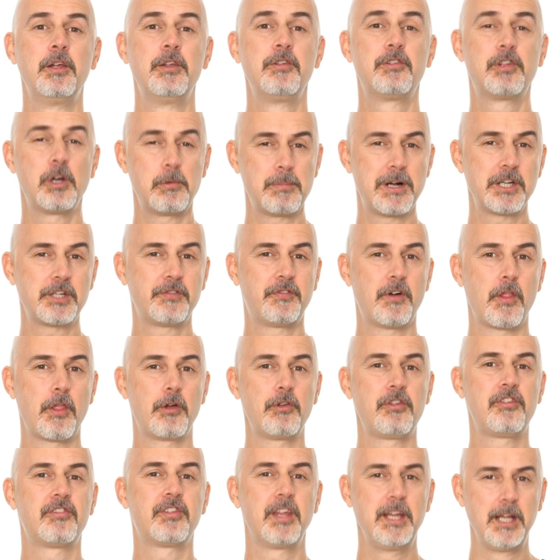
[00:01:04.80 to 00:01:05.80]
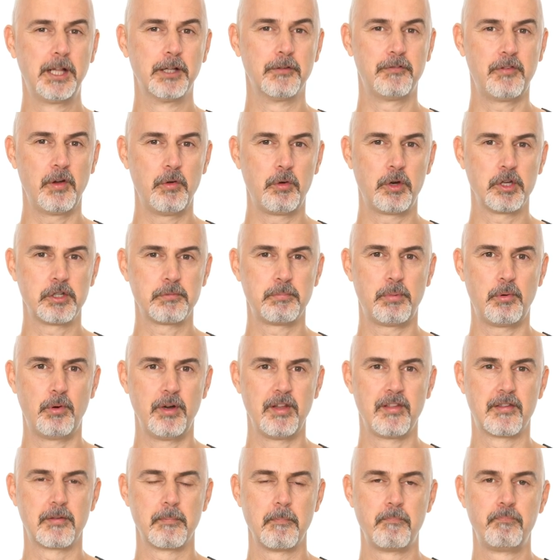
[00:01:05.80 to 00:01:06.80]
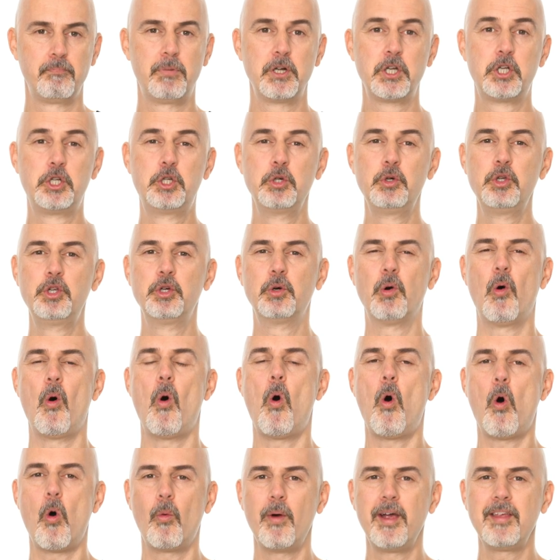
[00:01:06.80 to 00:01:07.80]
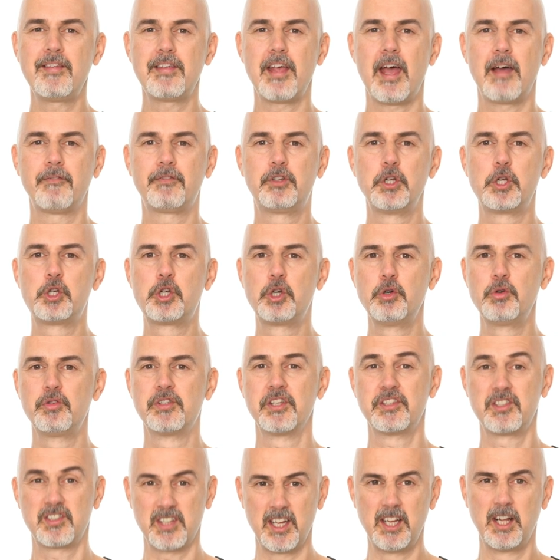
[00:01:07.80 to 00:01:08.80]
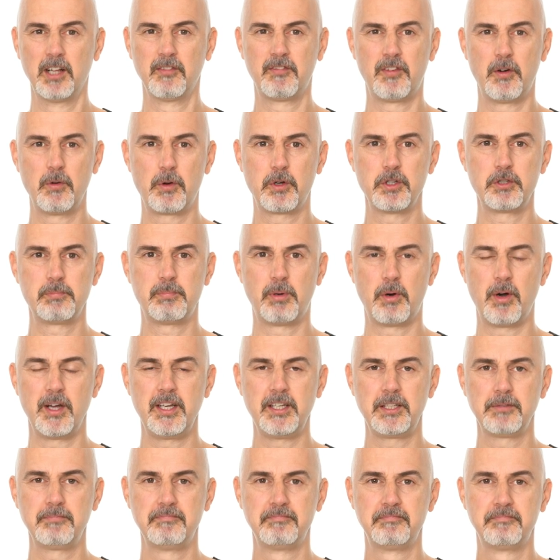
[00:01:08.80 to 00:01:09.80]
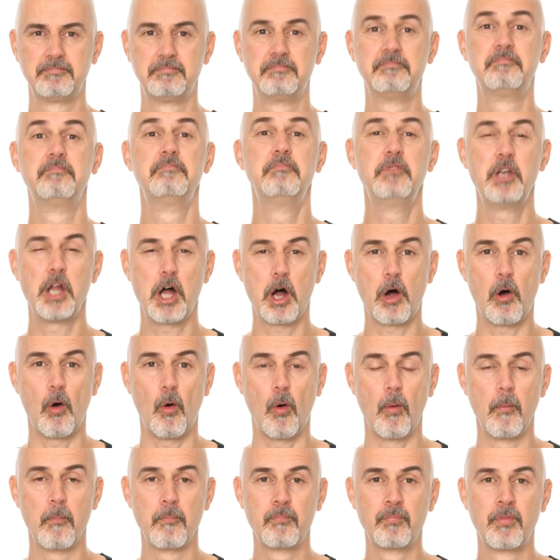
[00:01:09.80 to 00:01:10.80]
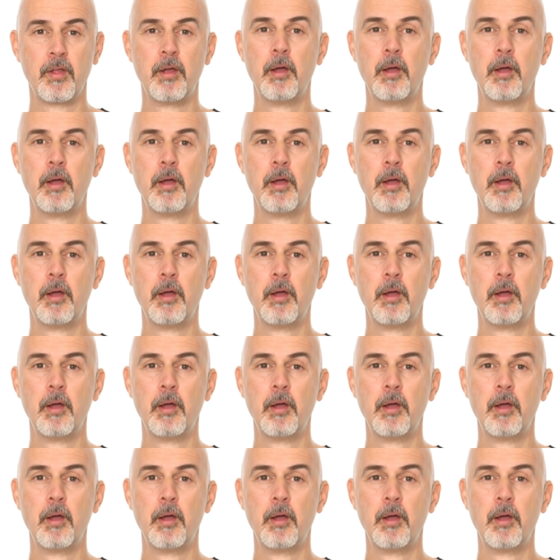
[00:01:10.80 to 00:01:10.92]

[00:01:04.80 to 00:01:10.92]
So much for those single focus points, but do you always have to choose a single focus point? No.